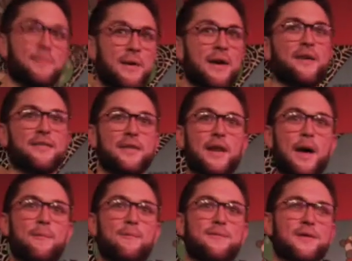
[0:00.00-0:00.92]
Paris Lit
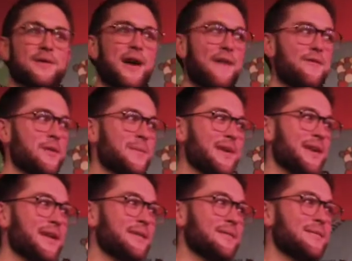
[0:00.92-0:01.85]
Up for having me,
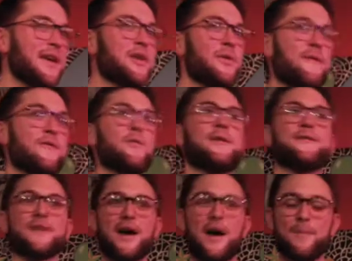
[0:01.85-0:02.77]
and thank you everyone
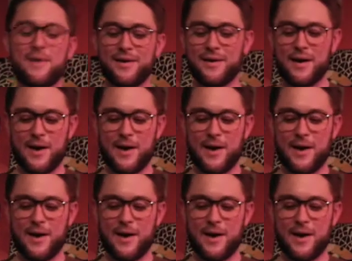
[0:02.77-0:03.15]
for coming.